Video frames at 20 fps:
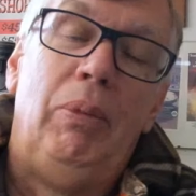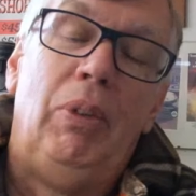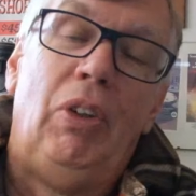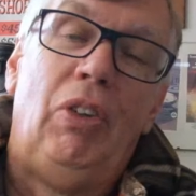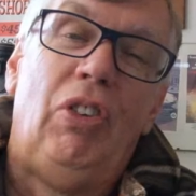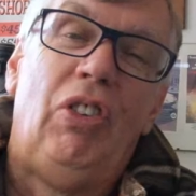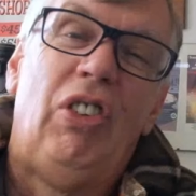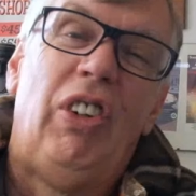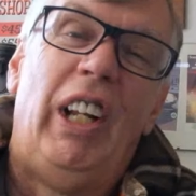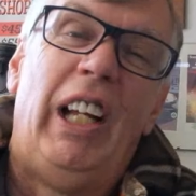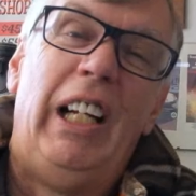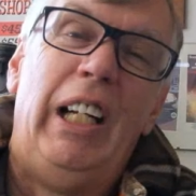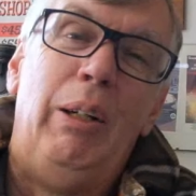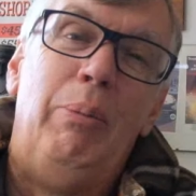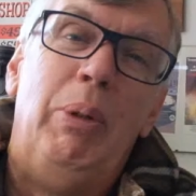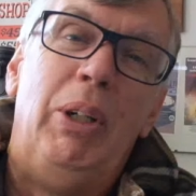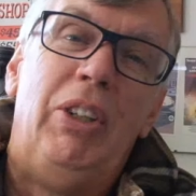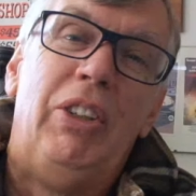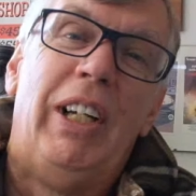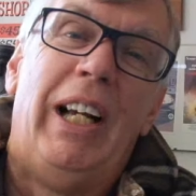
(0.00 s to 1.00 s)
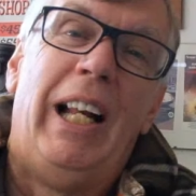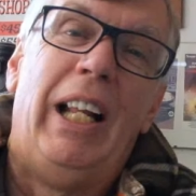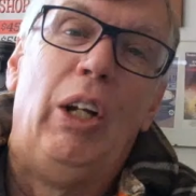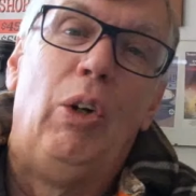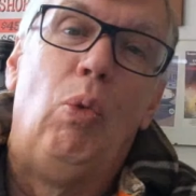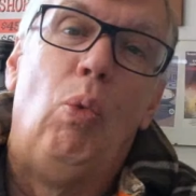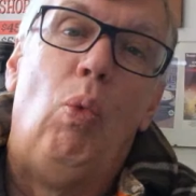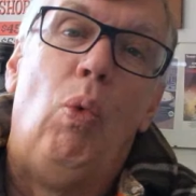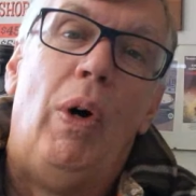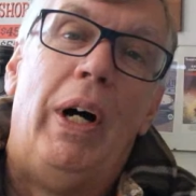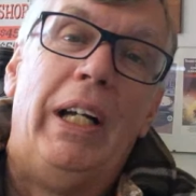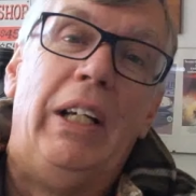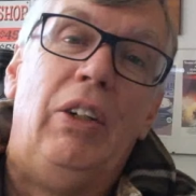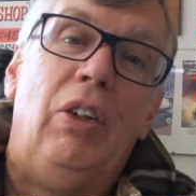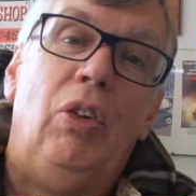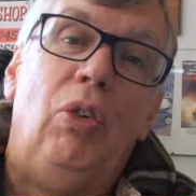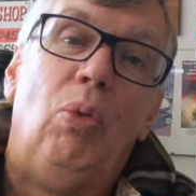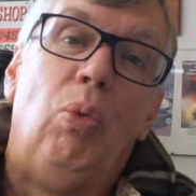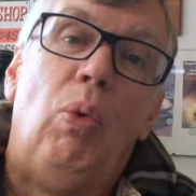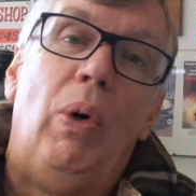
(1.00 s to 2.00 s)
slightly metallic white
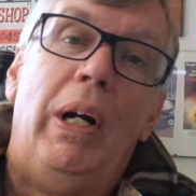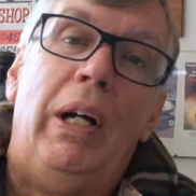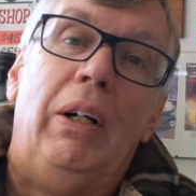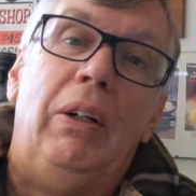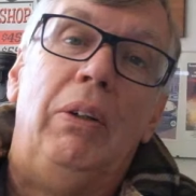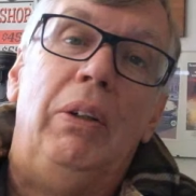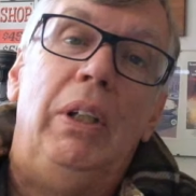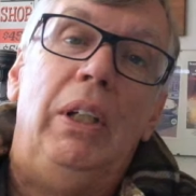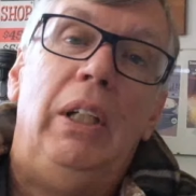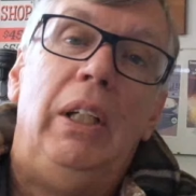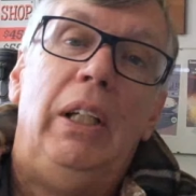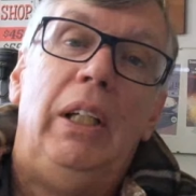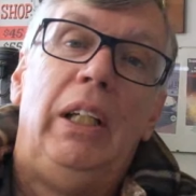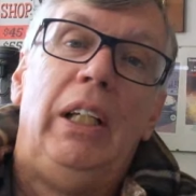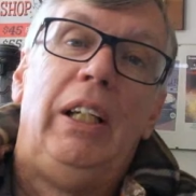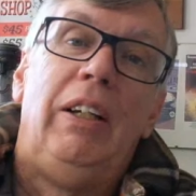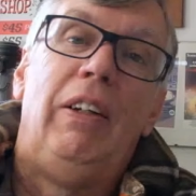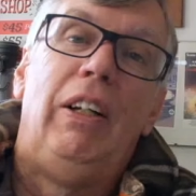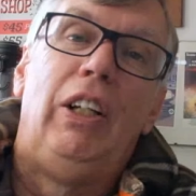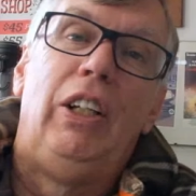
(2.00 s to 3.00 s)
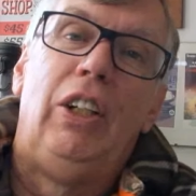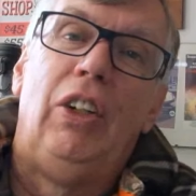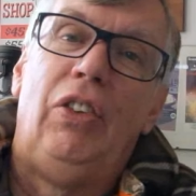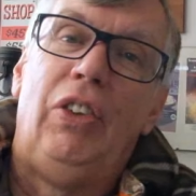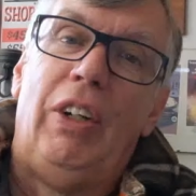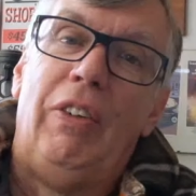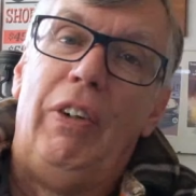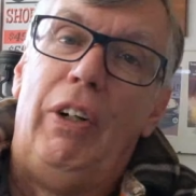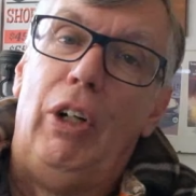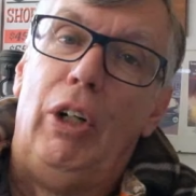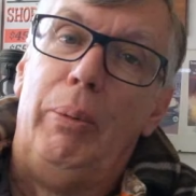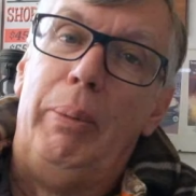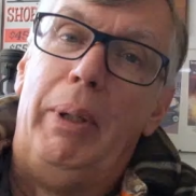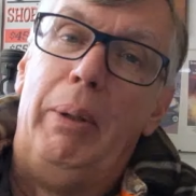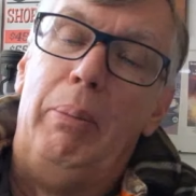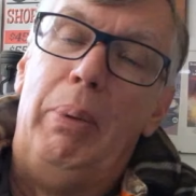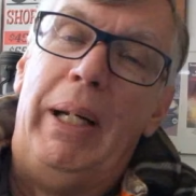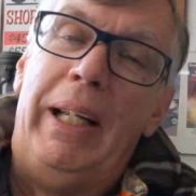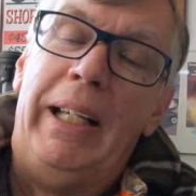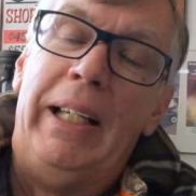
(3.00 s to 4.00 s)
as well. You know, just give it a little bit
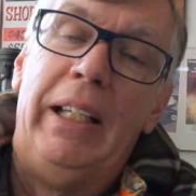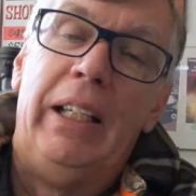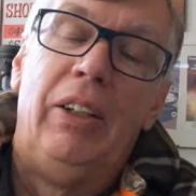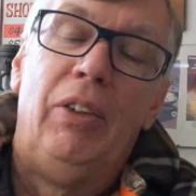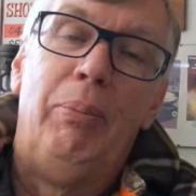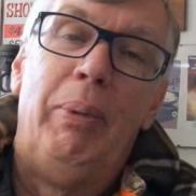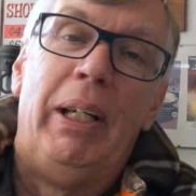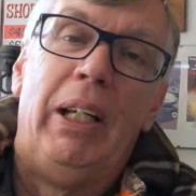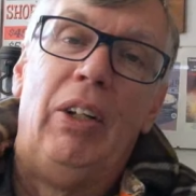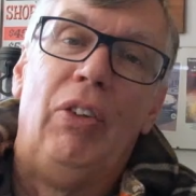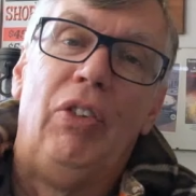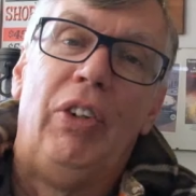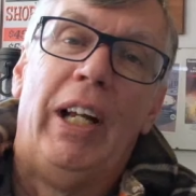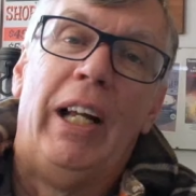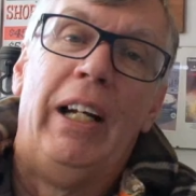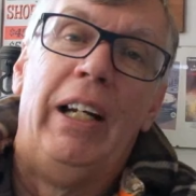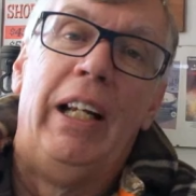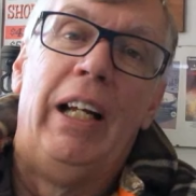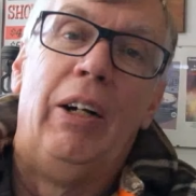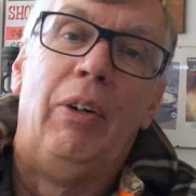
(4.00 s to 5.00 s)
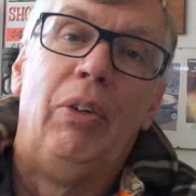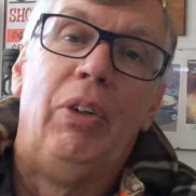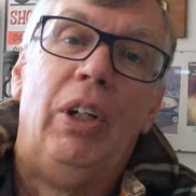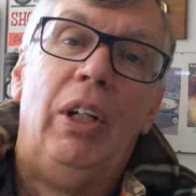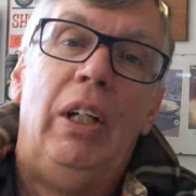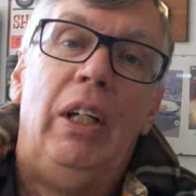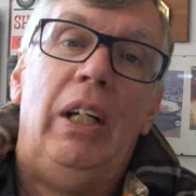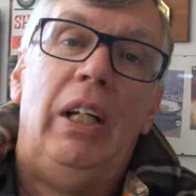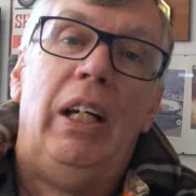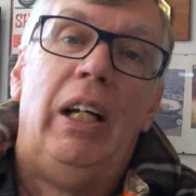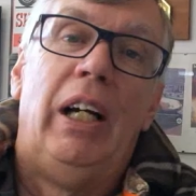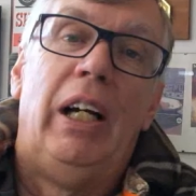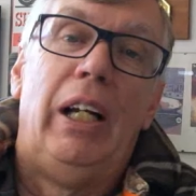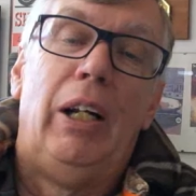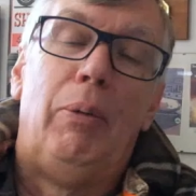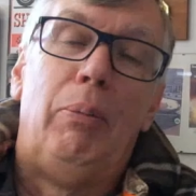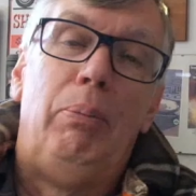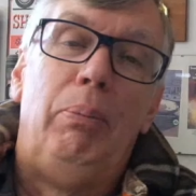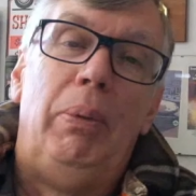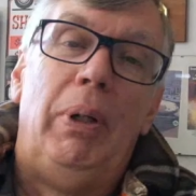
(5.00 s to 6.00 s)
of bling, make it stand out.
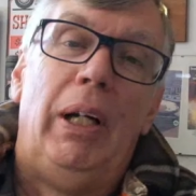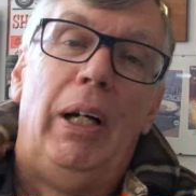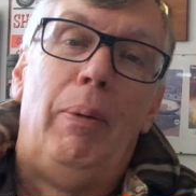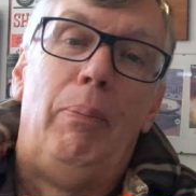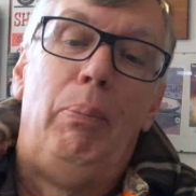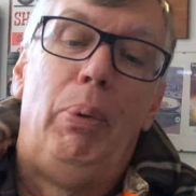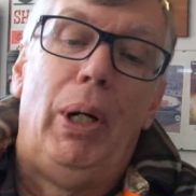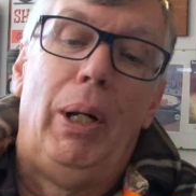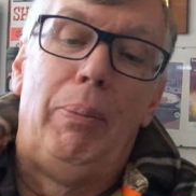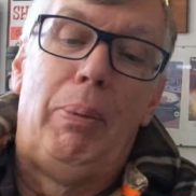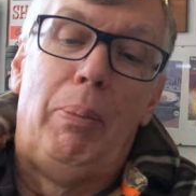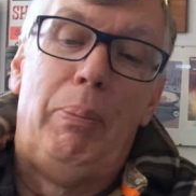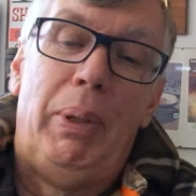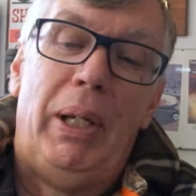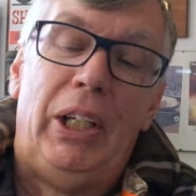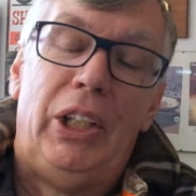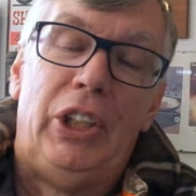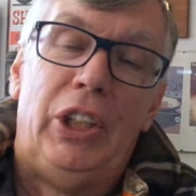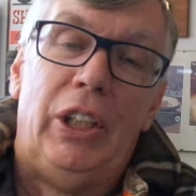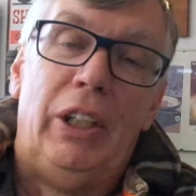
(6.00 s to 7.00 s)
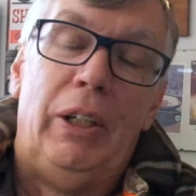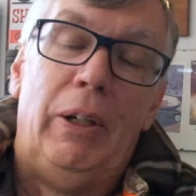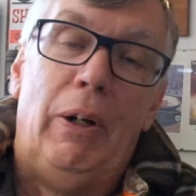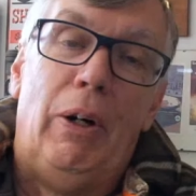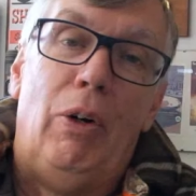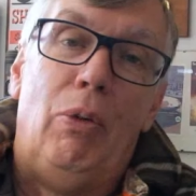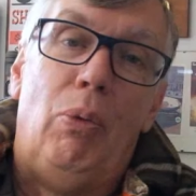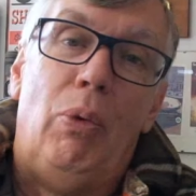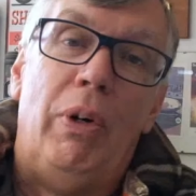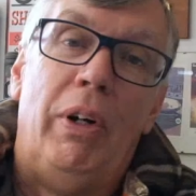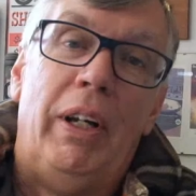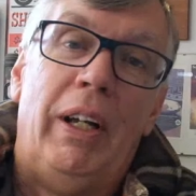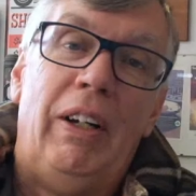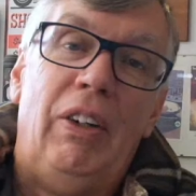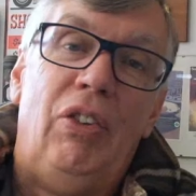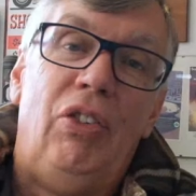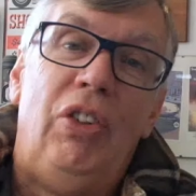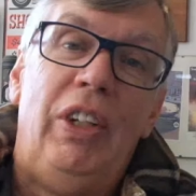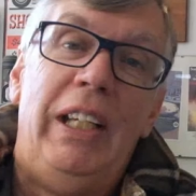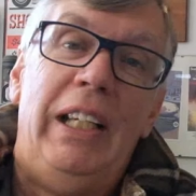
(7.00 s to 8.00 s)
And I'll put up a picture of one
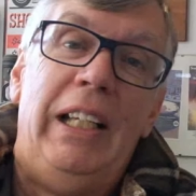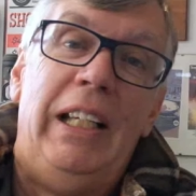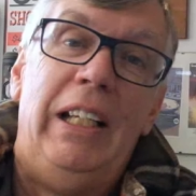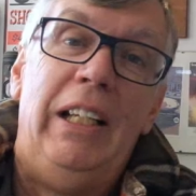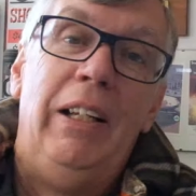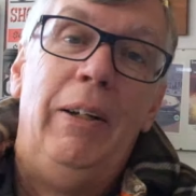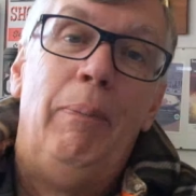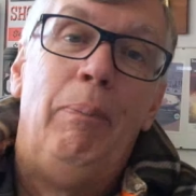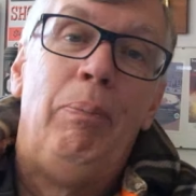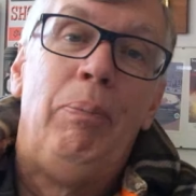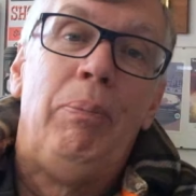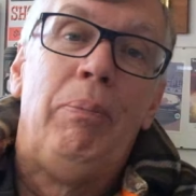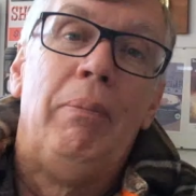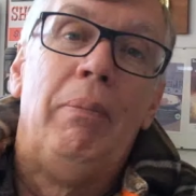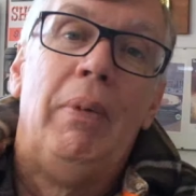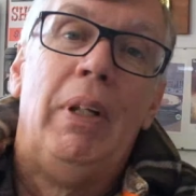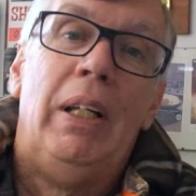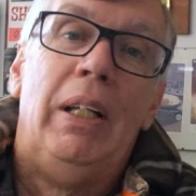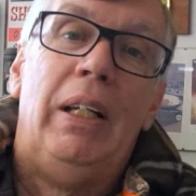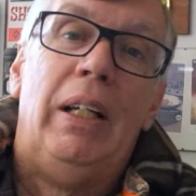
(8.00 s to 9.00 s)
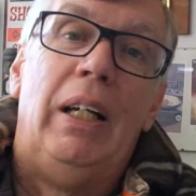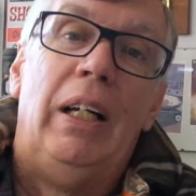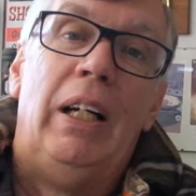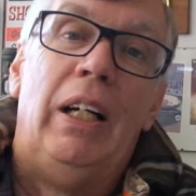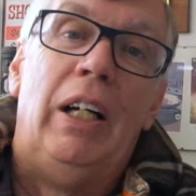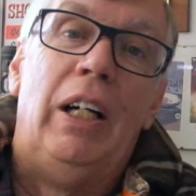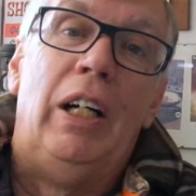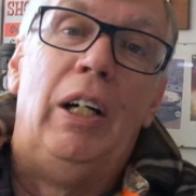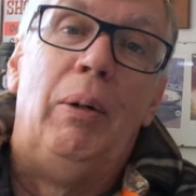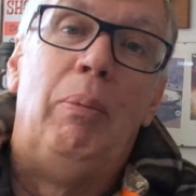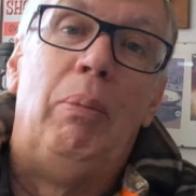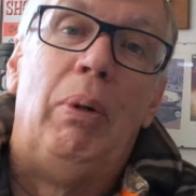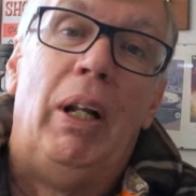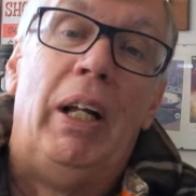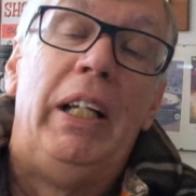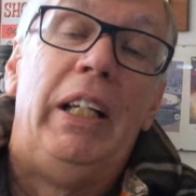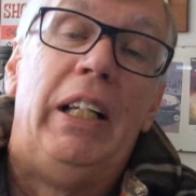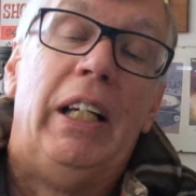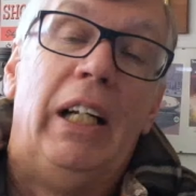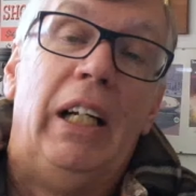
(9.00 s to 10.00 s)
I've seen
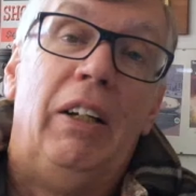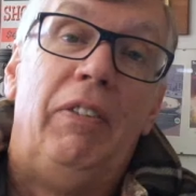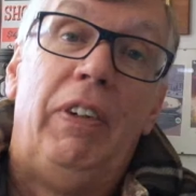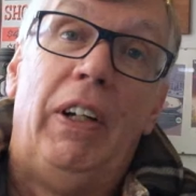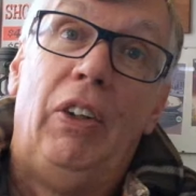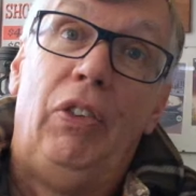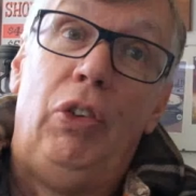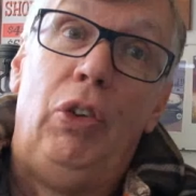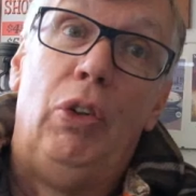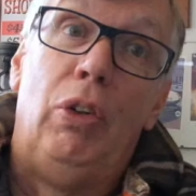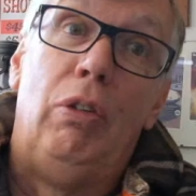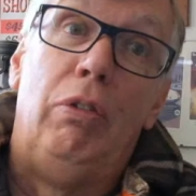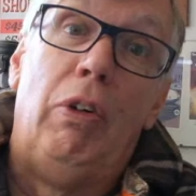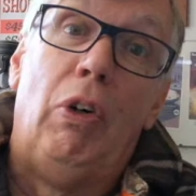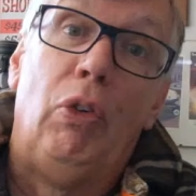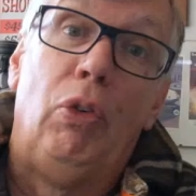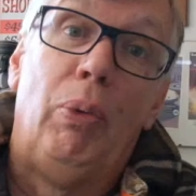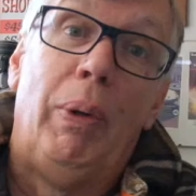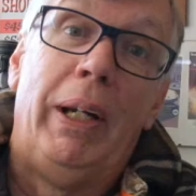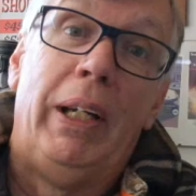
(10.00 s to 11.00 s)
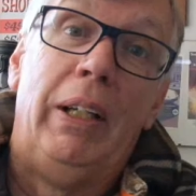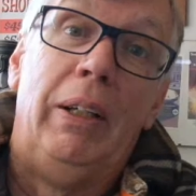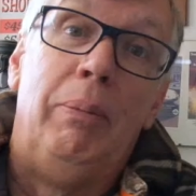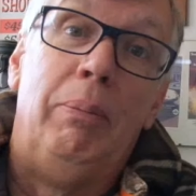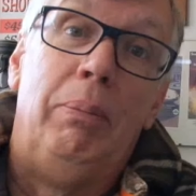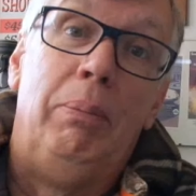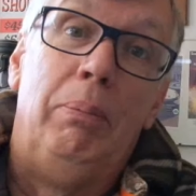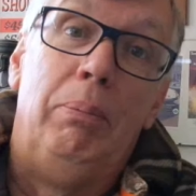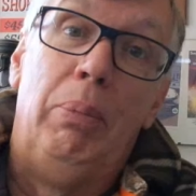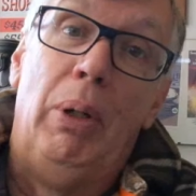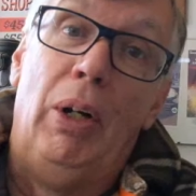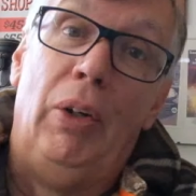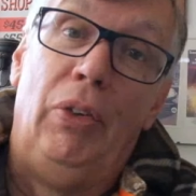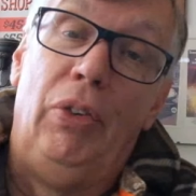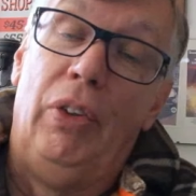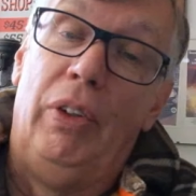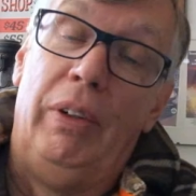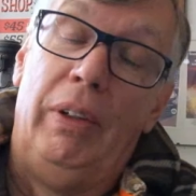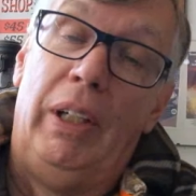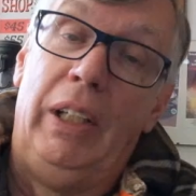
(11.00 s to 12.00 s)
like it. And if that's your Volkswagen
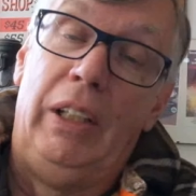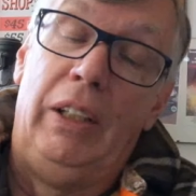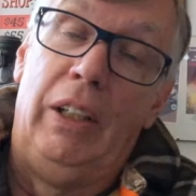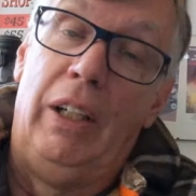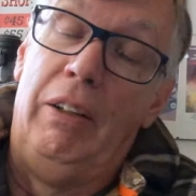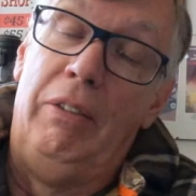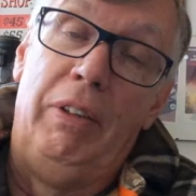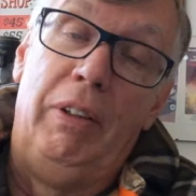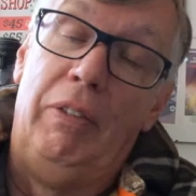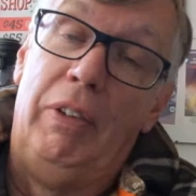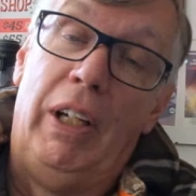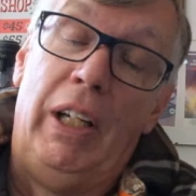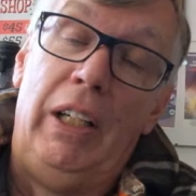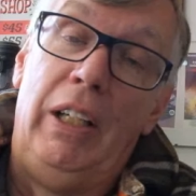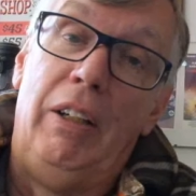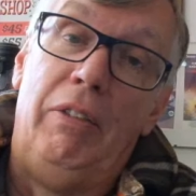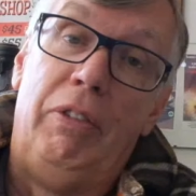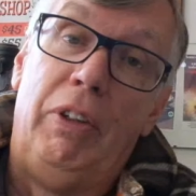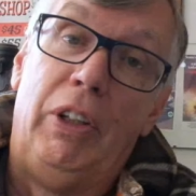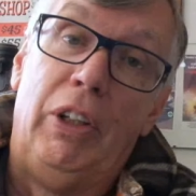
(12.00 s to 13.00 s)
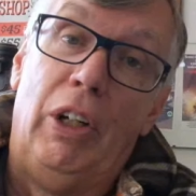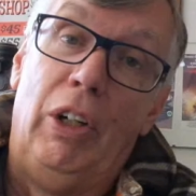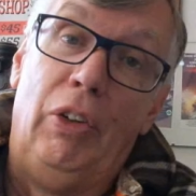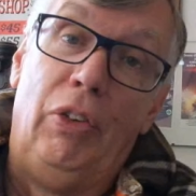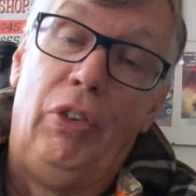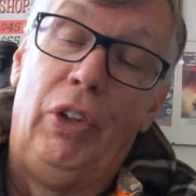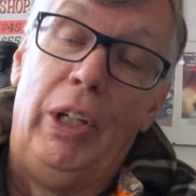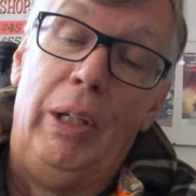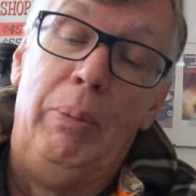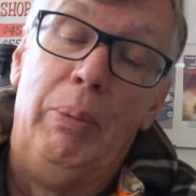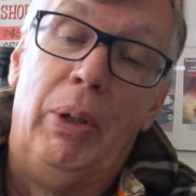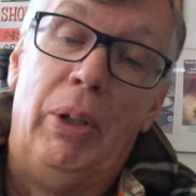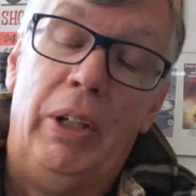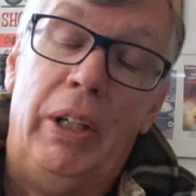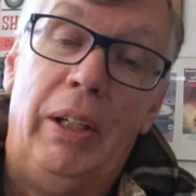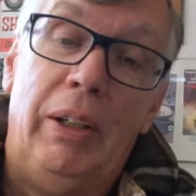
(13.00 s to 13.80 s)
bus, I'd love it. But I love the color scheme on